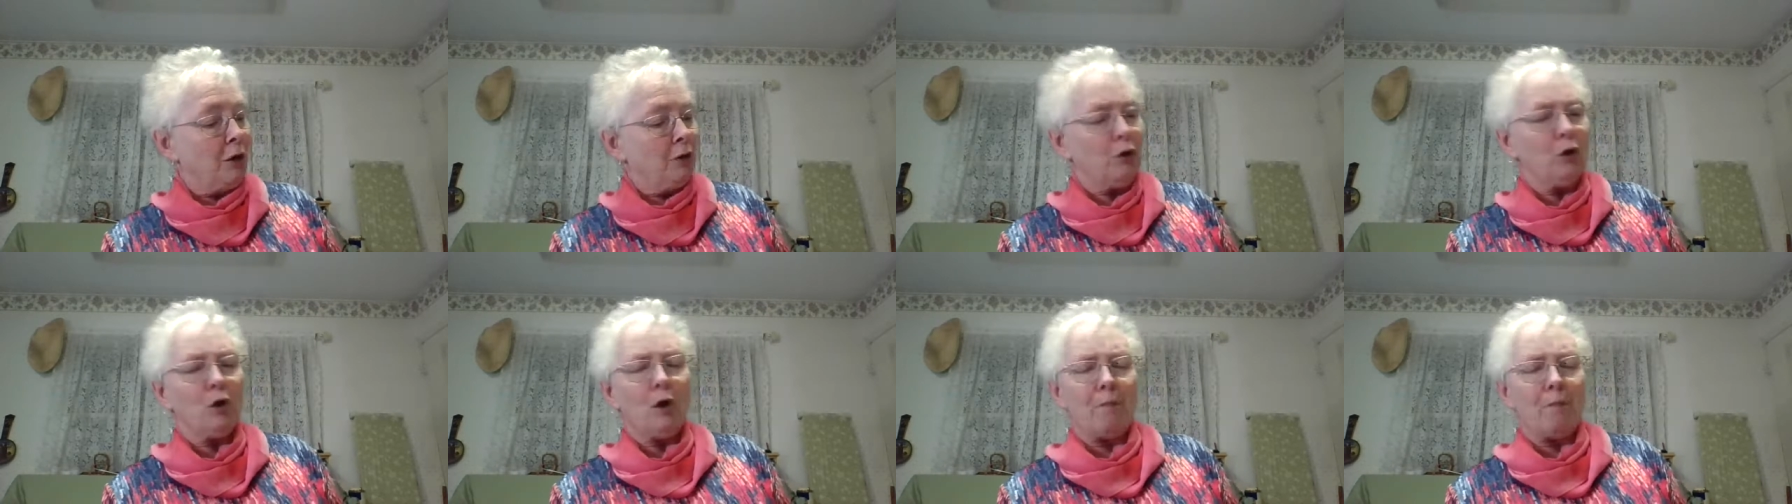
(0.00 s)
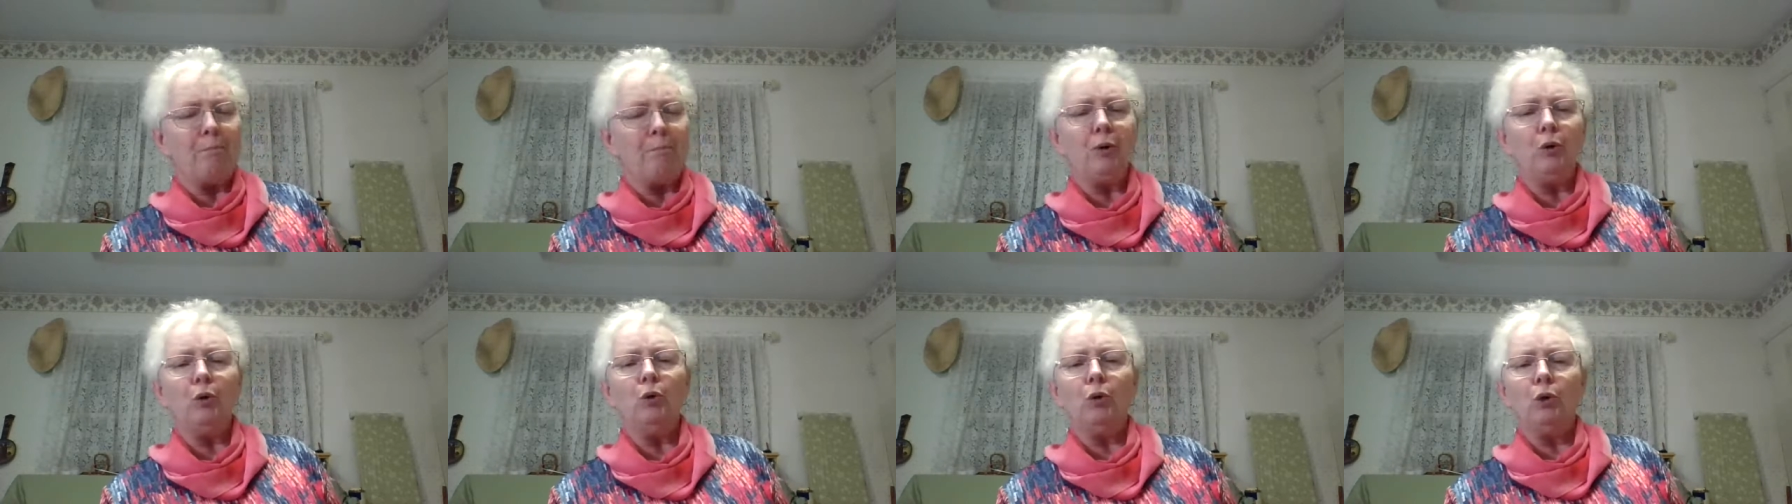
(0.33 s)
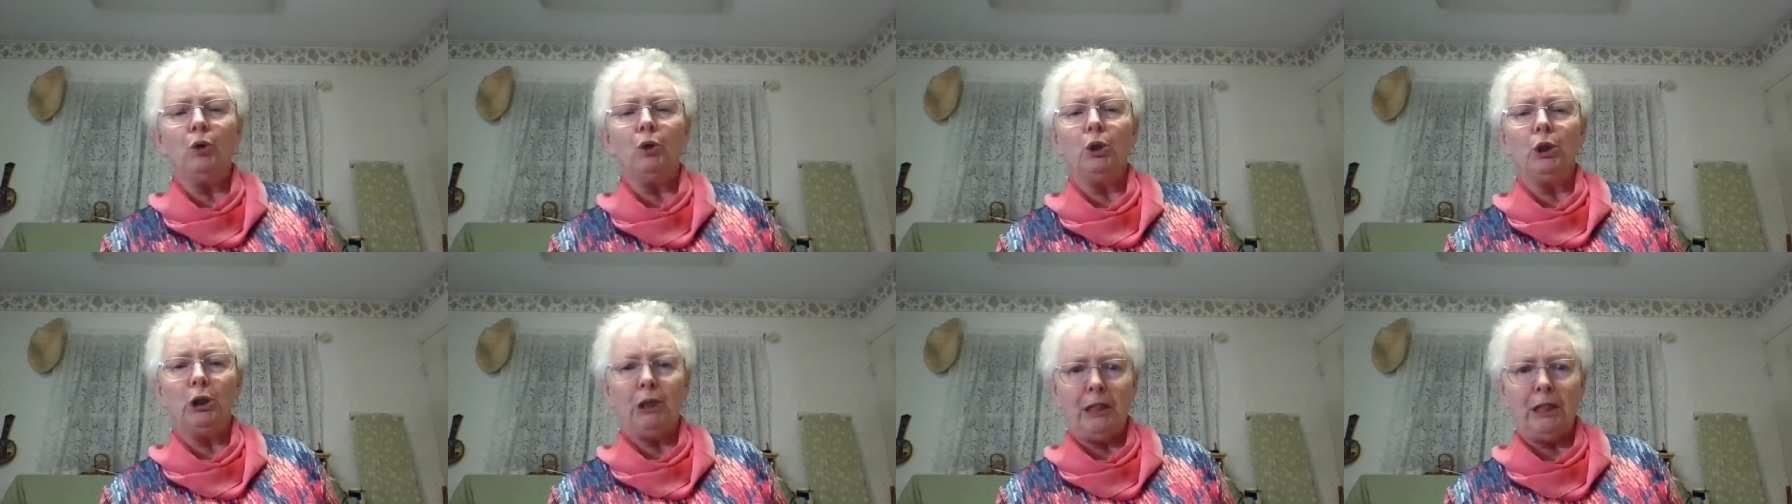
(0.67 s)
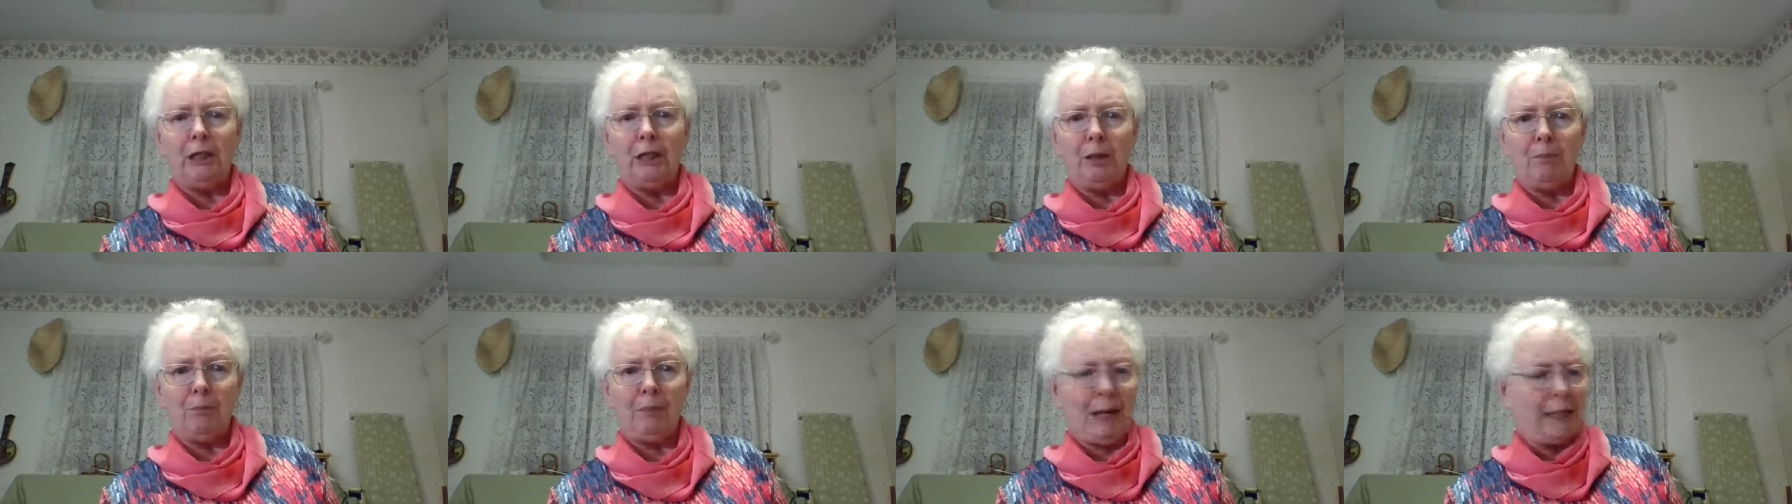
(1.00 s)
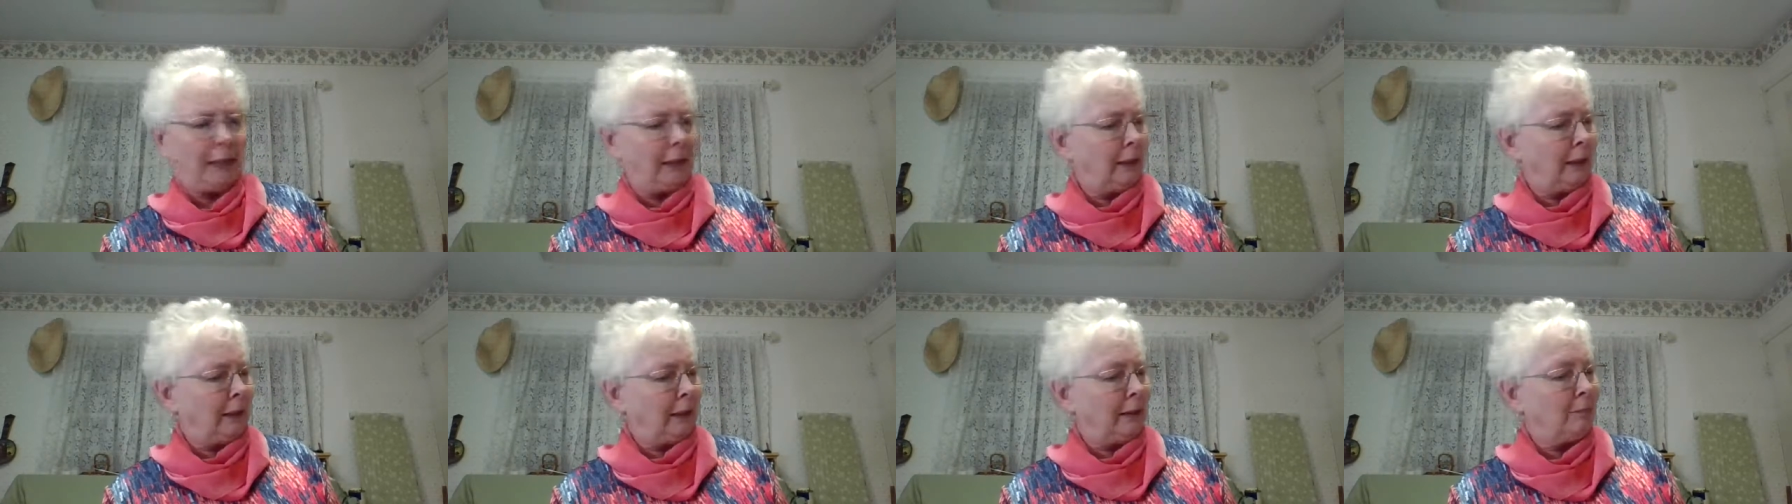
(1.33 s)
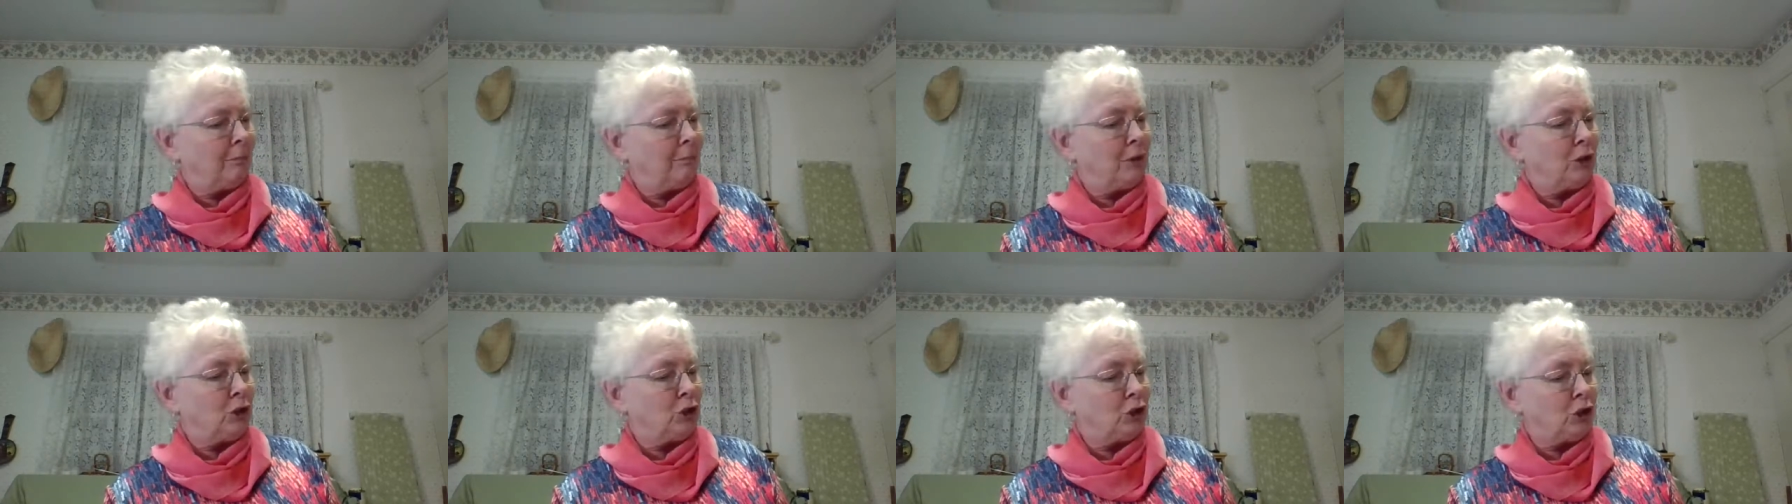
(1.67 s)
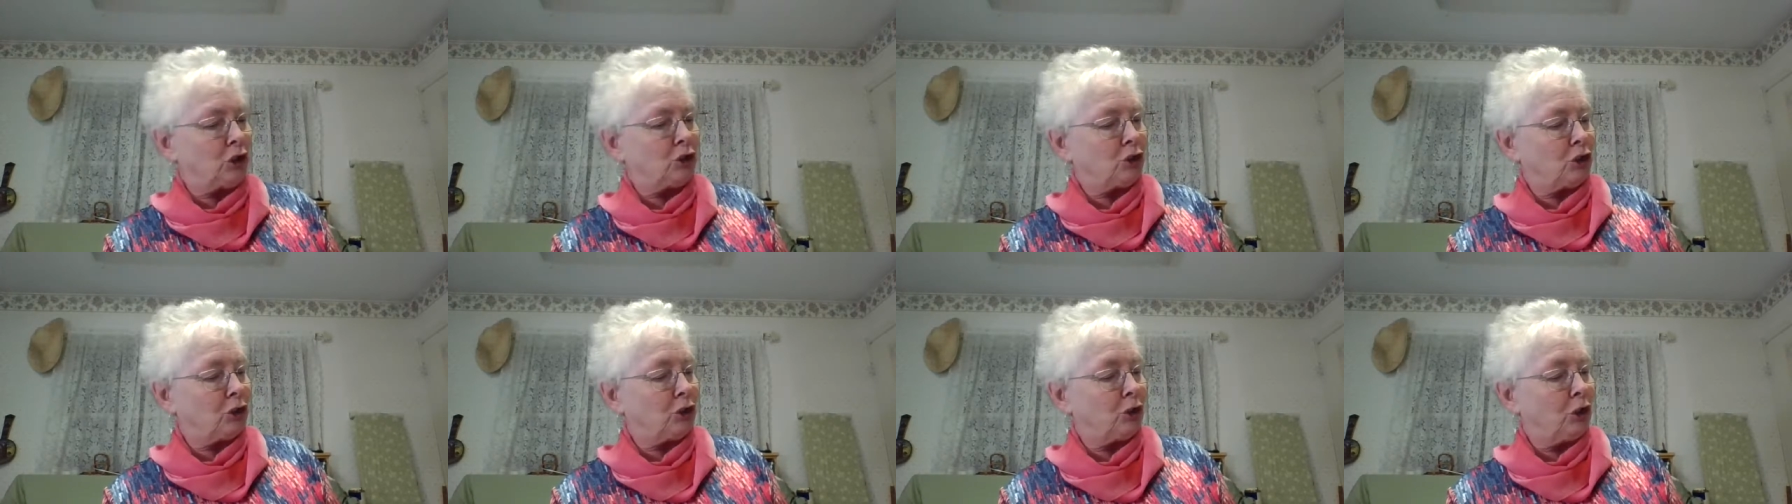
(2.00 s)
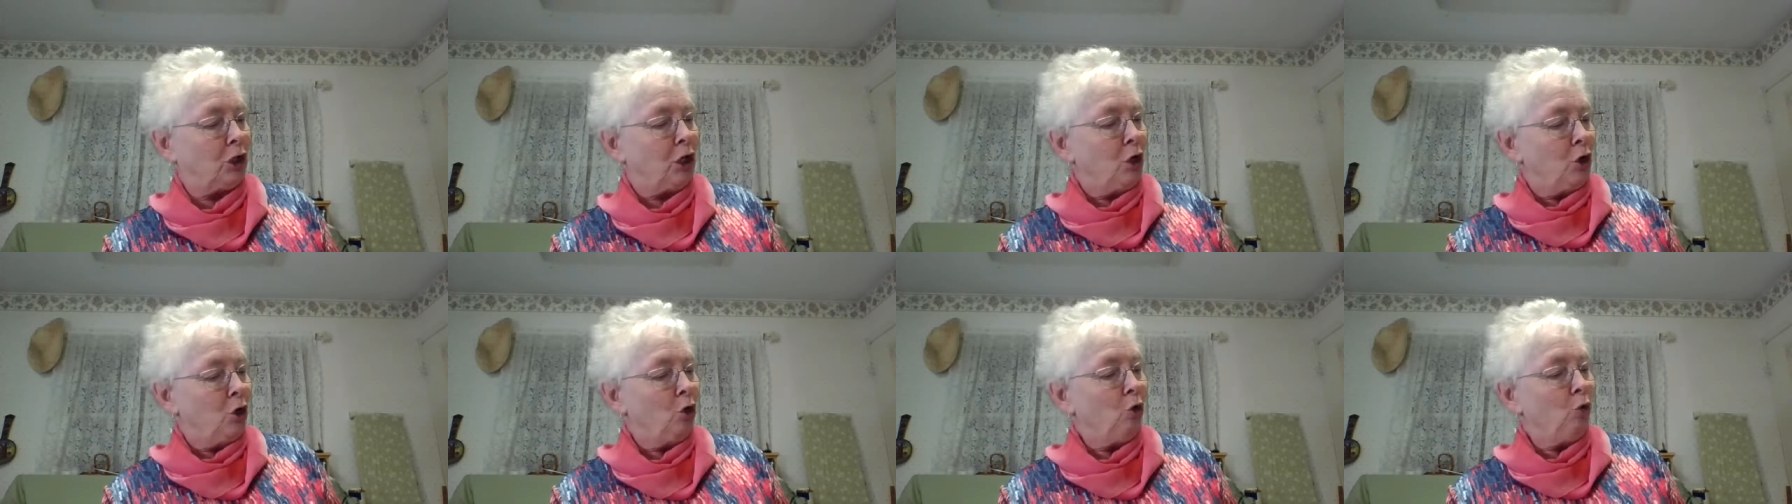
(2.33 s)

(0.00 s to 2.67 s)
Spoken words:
You're a poor little peddling magician